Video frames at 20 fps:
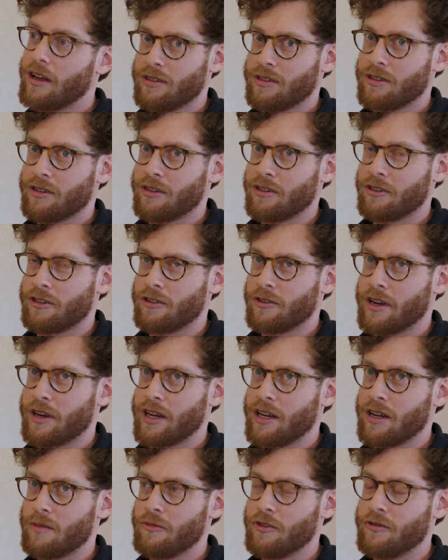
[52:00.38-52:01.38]
You're
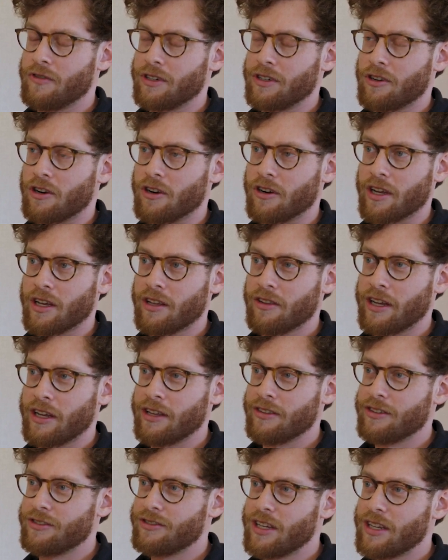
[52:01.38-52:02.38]
creating a moving target. Like
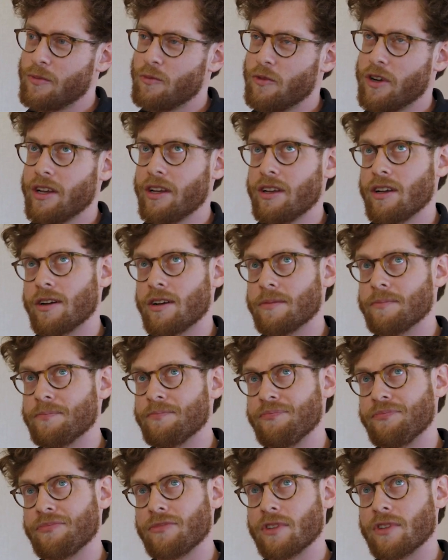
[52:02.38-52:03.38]
in the same way,
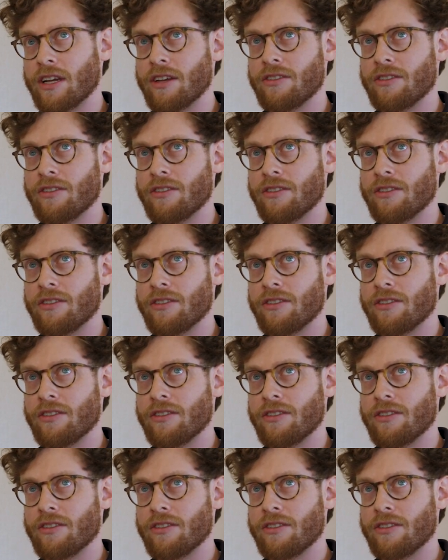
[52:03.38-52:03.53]
like